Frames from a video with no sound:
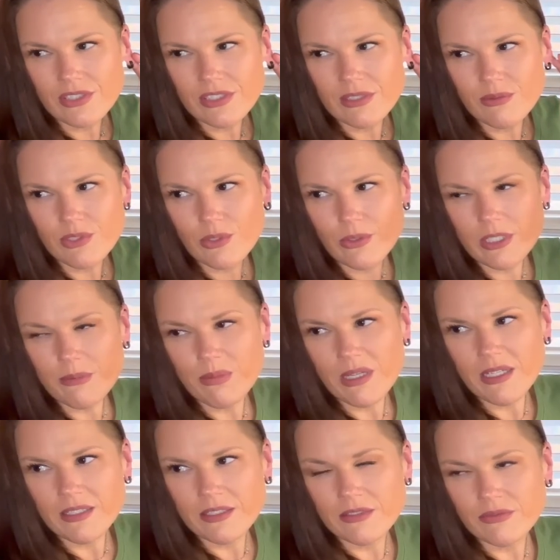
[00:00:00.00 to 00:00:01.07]
It was already bad
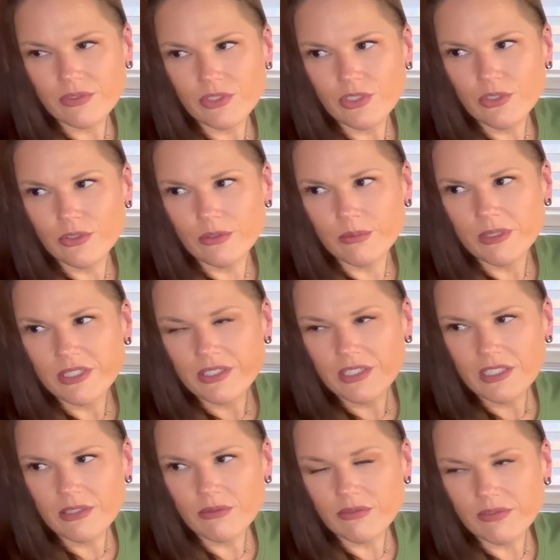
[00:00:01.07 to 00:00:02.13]
enough in you, but
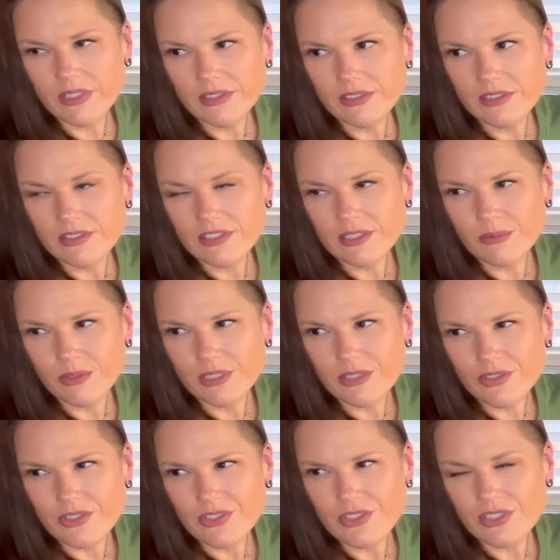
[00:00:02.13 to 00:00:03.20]
seeing it reflected in someone
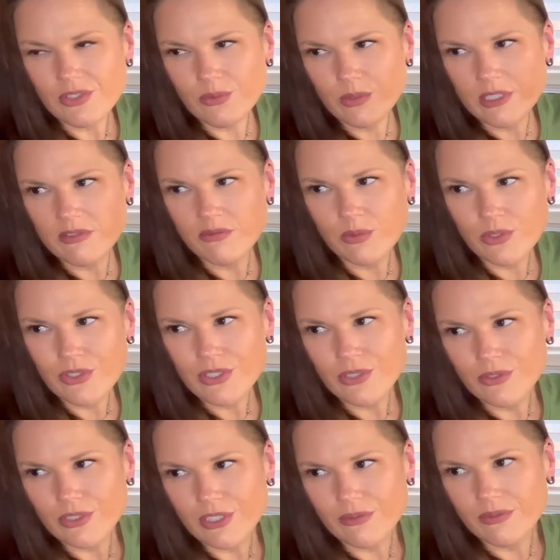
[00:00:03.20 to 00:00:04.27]
else is just reinforcing your
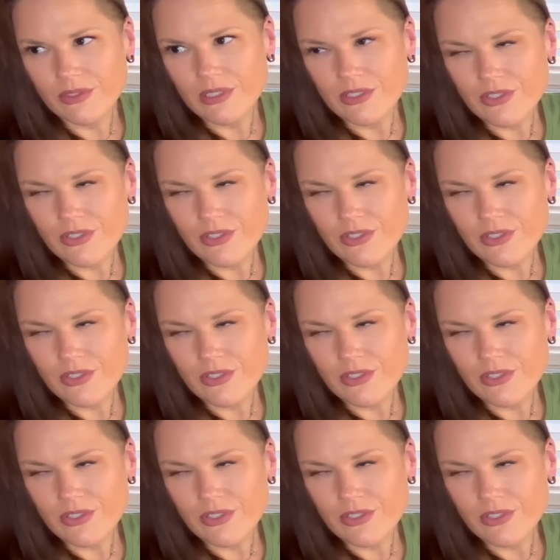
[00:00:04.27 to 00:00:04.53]
double then.